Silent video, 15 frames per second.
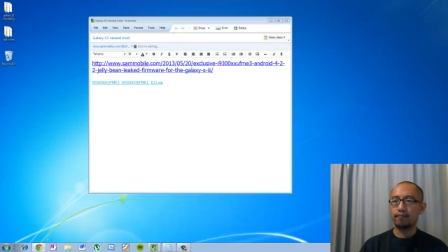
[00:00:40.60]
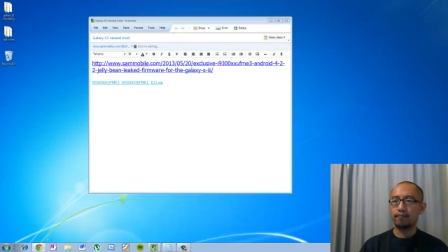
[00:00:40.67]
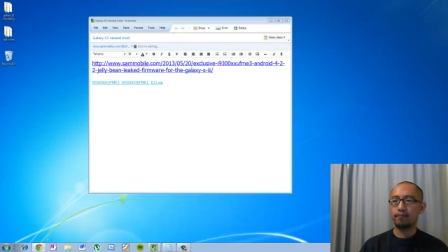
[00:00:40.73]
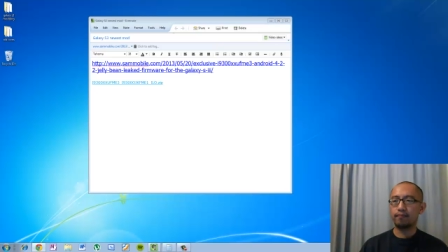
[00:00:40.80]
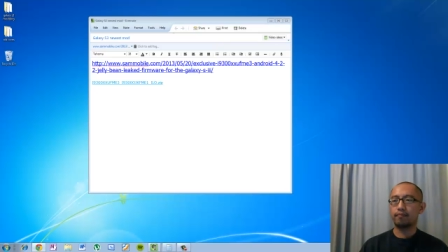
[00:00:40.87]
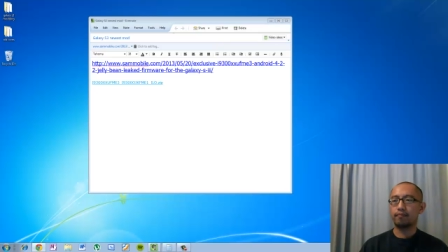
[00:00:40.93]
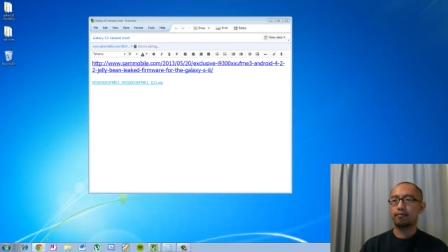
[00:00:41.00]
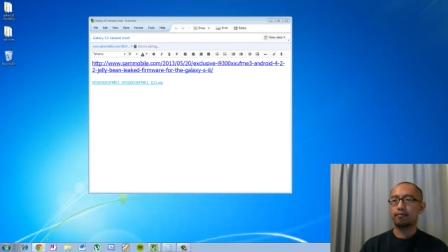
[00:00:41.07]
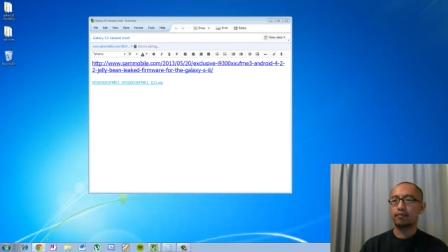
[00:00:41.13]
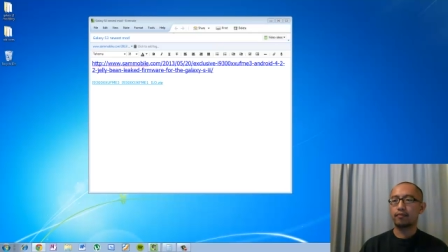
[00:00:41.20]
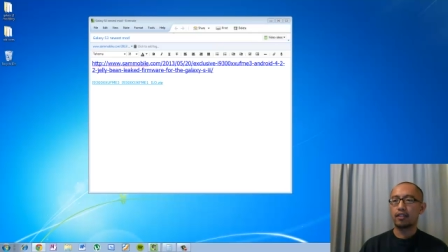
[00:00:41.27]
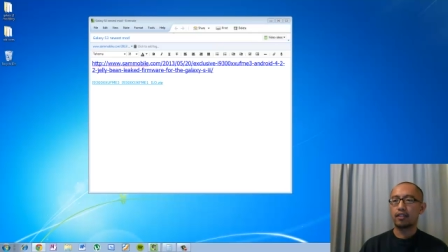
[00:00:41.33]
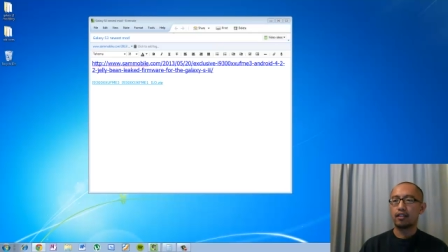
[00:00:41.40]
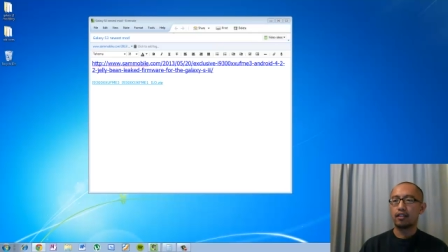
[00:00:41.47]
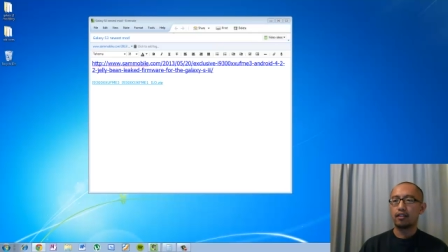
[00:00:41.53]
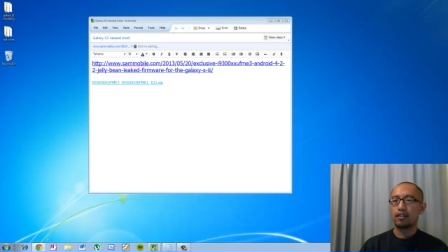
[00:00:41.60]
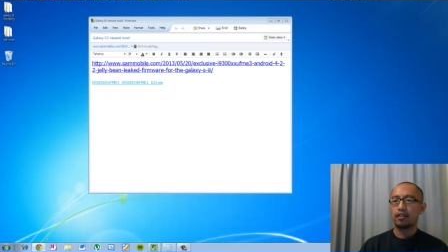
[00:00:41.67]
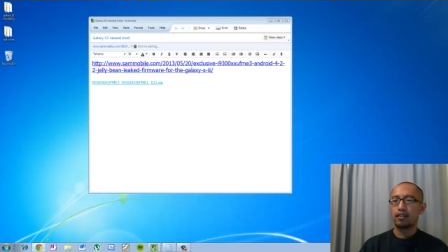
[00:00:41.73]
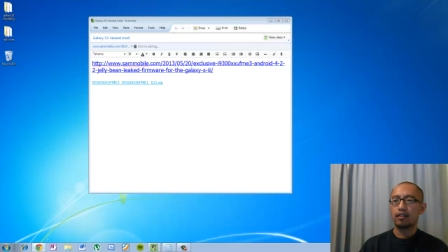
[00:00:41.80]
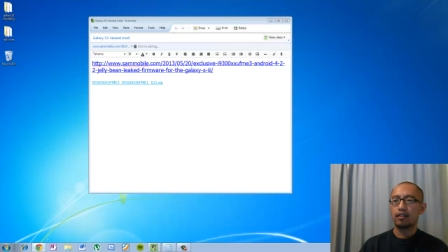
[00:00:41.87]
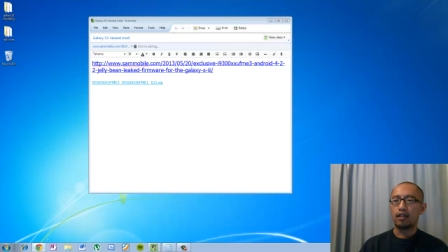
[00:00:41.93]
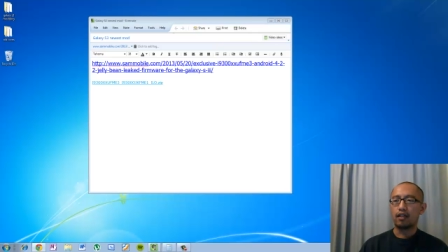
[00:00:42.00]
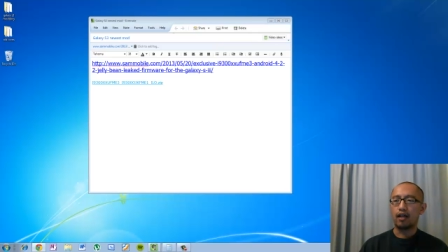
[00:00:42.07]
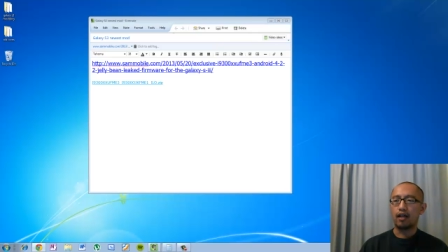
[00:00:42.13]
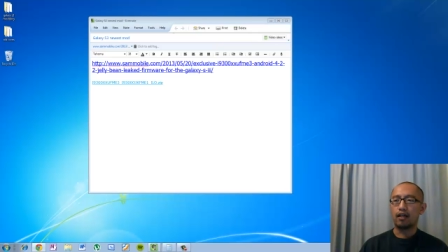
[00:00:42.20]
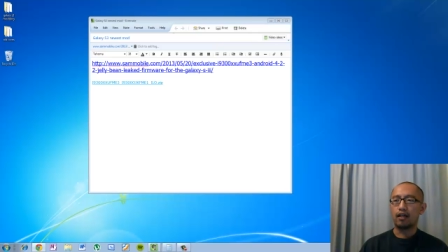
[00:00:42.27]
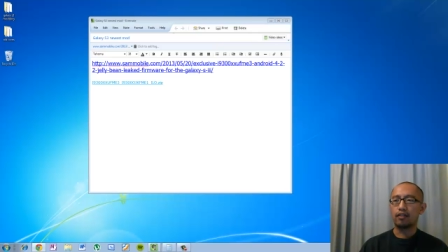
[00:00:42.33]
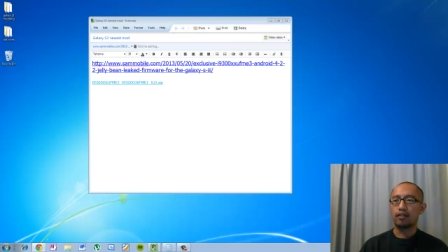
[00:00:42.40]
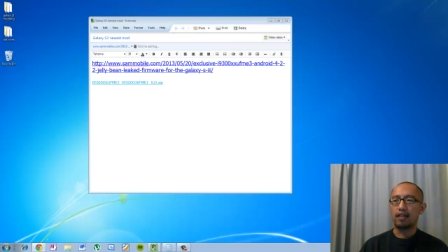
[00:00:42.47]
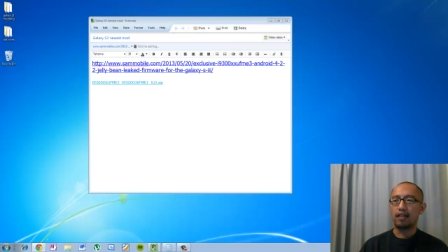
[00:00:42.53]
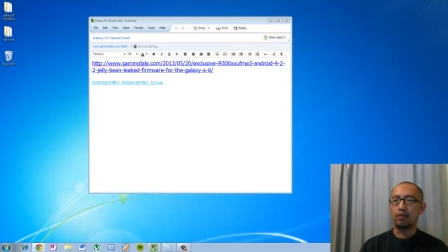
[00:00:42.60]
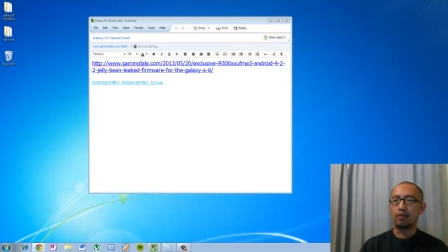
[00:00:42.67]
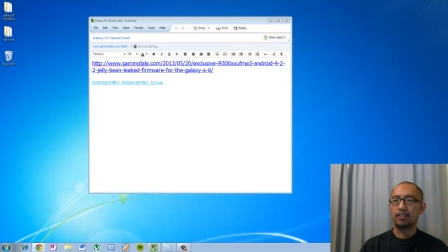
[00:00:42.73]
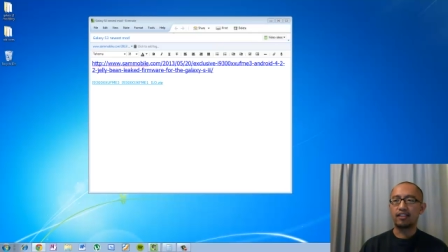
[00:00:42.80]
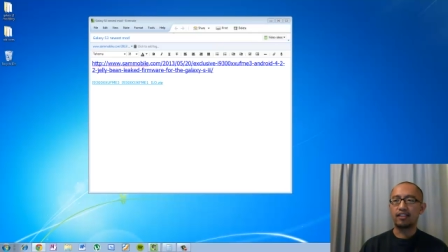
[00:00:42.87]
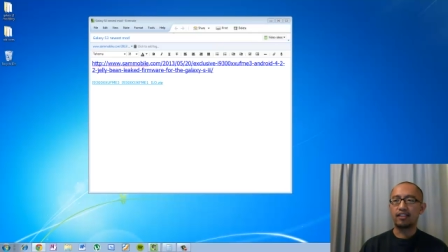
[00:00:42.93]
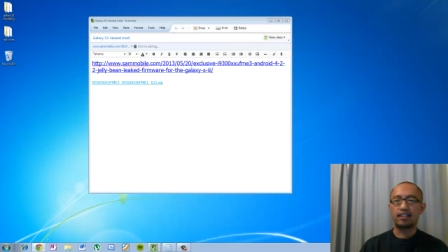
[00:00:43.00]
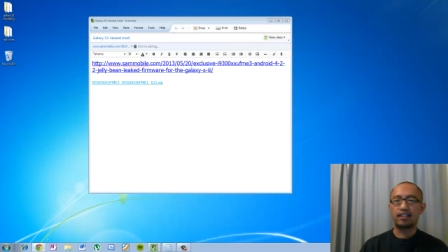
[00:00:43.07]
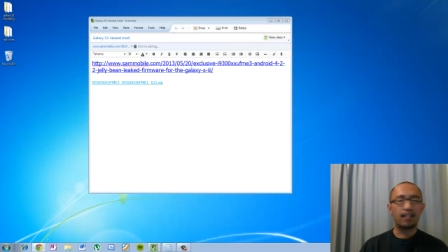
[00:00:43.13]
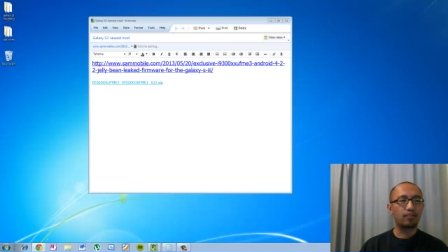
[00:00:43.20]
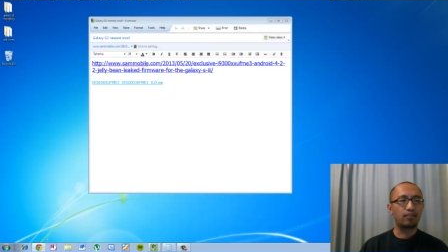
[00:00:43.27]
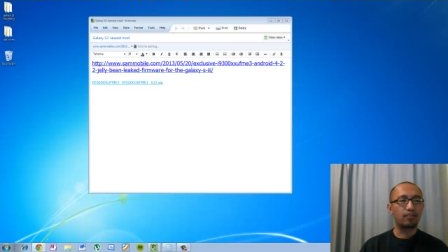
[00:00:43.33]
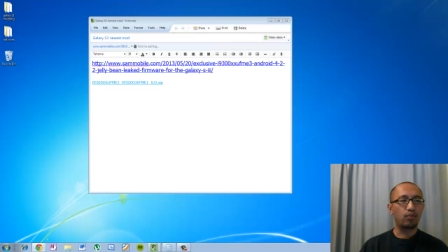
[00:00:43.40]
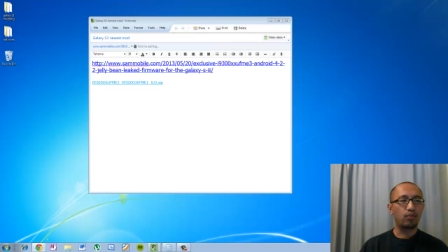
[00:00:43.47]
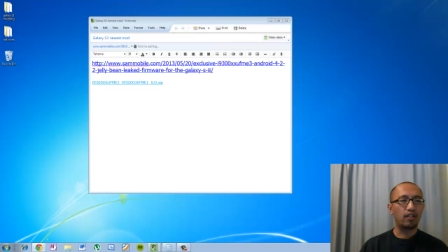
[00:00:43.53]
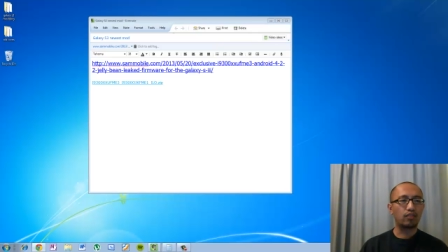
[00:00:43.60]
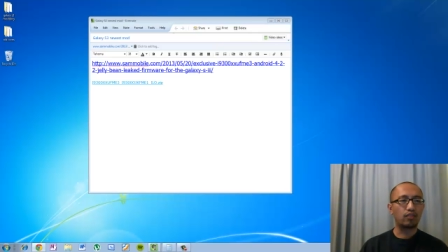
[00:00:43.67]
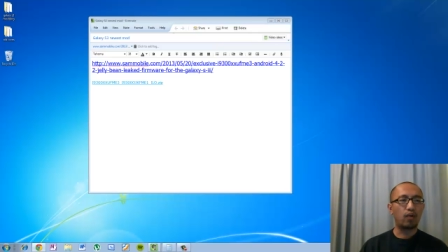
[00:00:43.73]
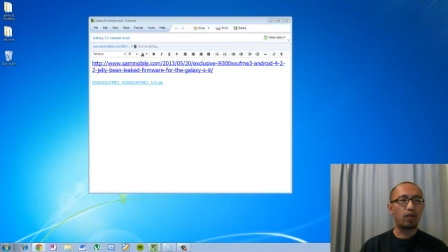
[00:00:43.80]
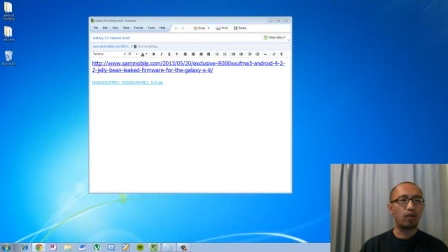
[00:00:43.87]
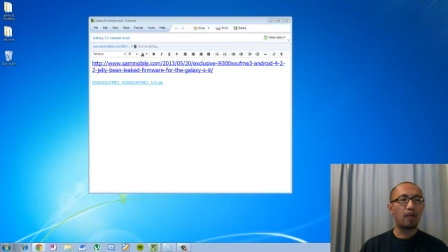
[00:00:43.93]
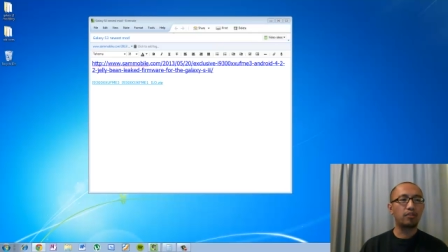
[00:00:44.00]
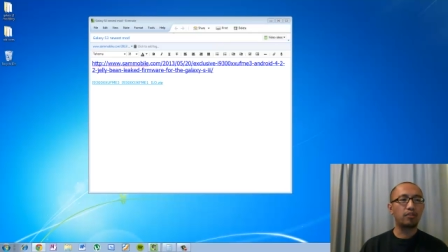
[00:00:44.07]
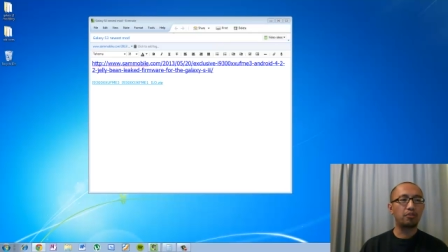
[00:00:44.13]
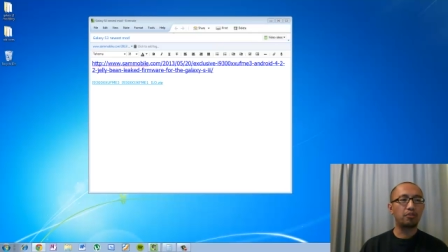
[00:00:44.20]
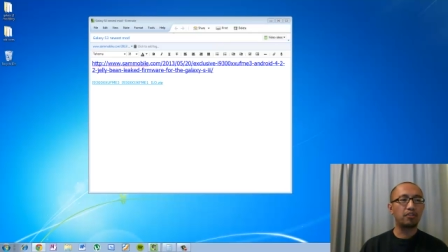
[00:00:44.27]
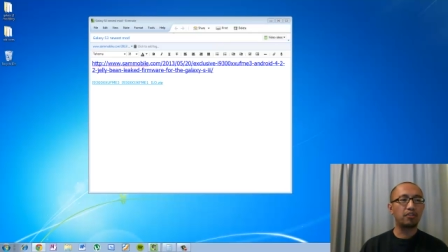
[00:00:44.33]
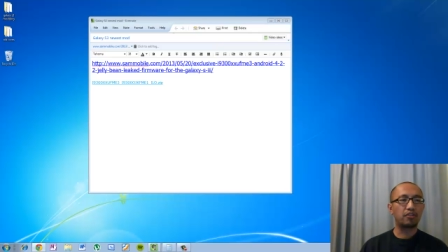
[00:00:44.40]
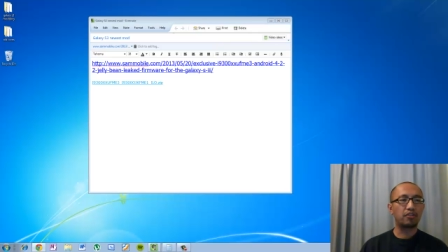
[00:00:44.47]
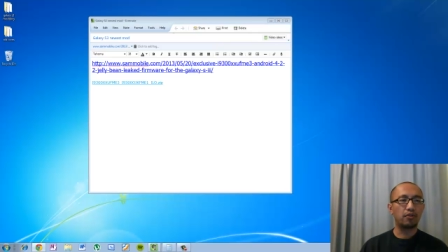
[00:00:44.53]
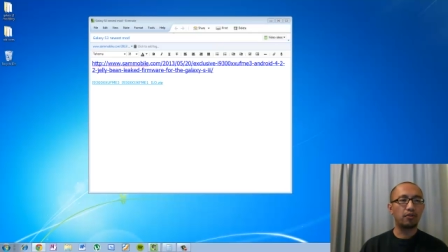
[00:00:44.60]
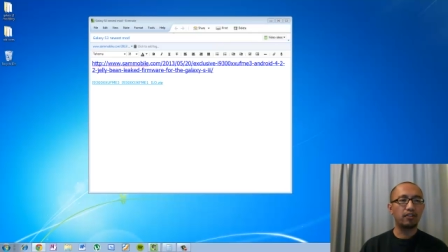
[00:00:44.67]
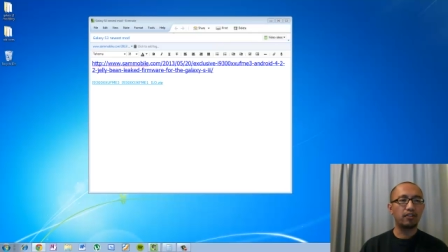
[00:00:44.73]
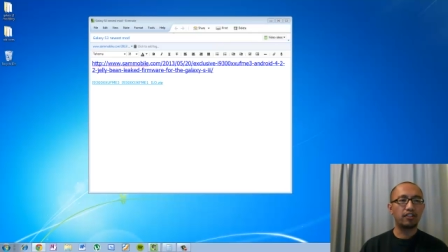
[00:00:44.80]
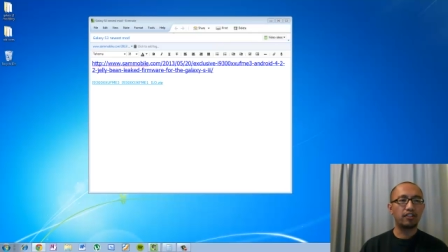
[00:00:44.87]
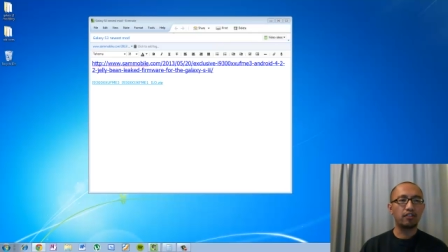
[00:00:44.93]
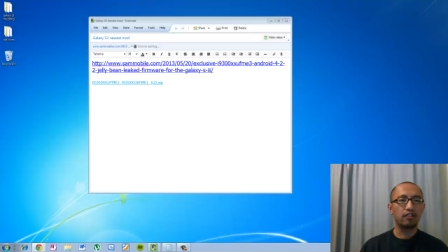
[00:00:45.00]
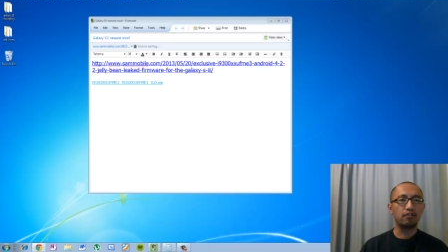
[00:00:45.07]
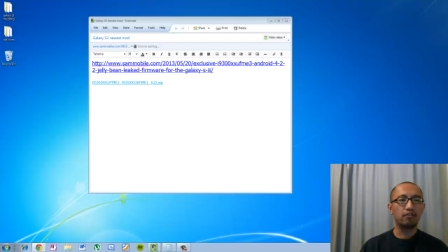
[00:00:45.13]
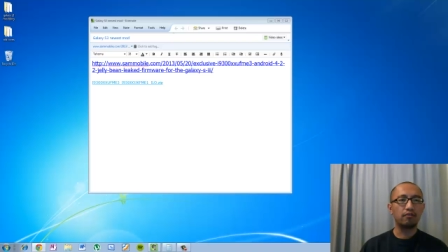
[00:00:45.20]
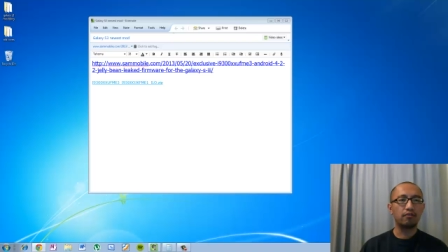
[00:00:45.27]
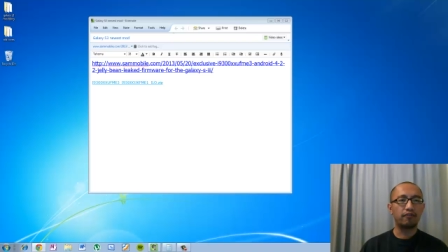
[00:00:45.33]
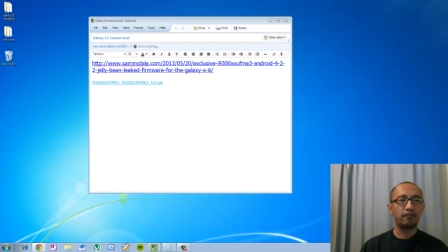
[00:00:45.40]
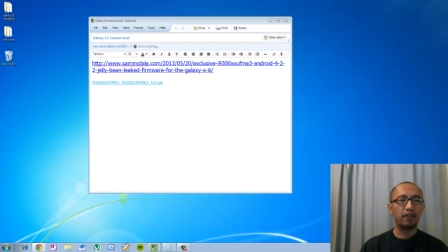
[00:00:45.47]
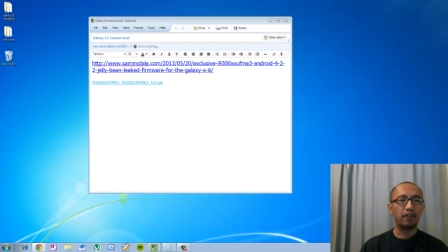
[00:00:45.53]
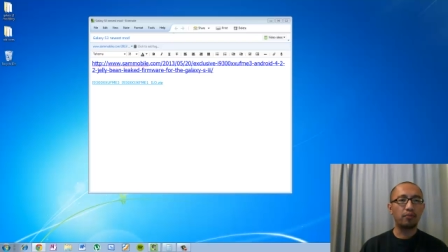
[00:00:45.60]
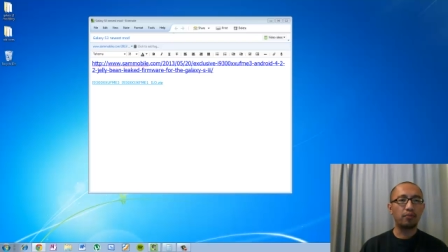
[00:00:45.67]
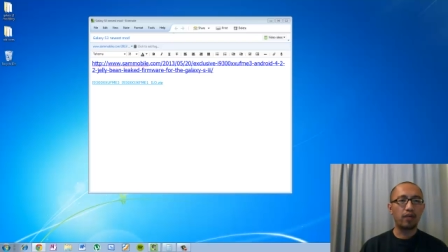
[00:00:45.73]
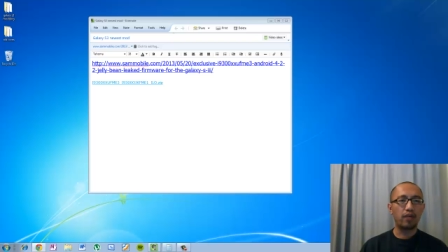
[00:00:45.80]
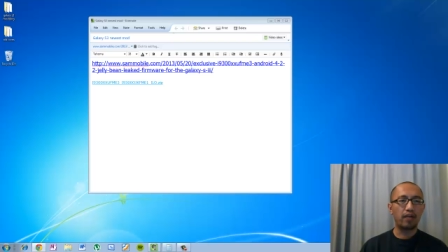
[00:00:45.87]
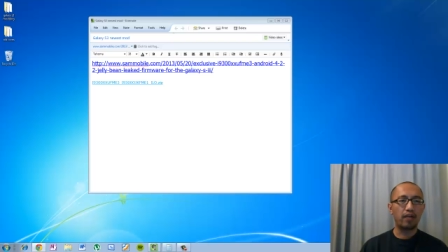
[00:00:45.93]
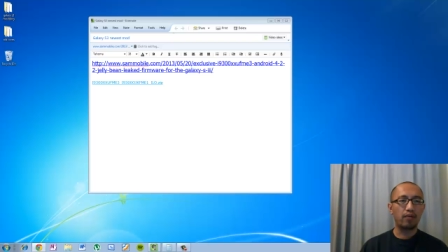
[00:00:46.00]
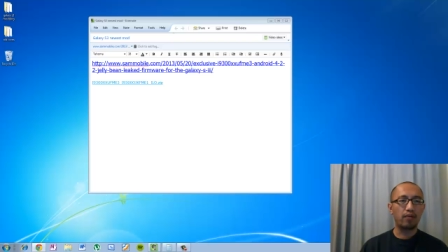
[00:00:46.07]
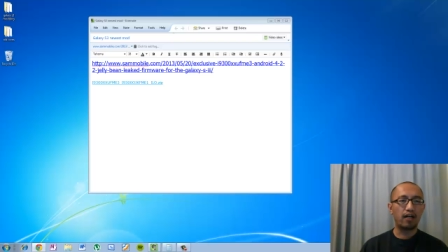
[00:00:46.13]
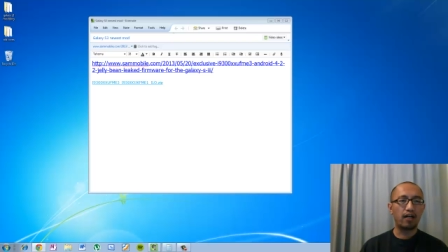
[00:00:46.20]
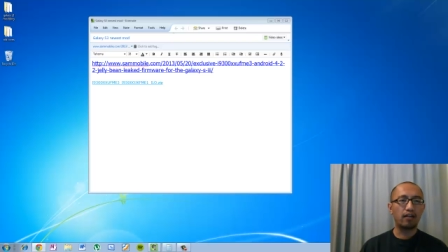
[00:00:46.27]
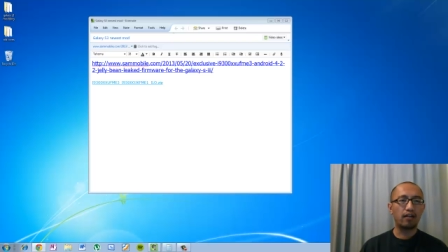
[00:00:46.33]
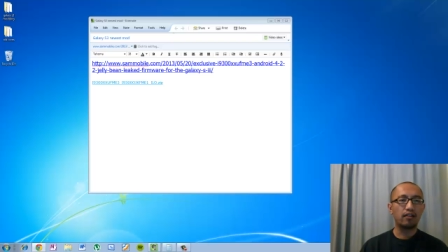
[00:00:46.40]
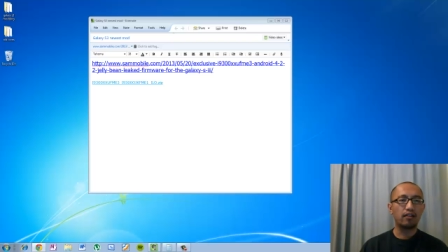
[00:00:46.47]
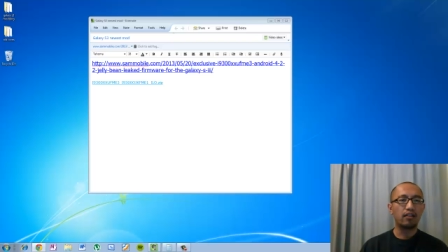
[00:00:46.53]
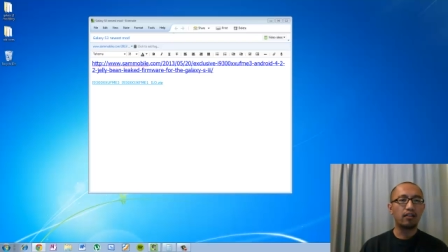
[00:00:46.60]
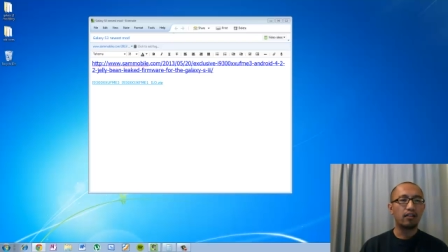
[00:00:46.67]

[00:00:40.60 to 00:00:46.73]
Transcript: uh, that was discussed was why would you install this new firmware? Well,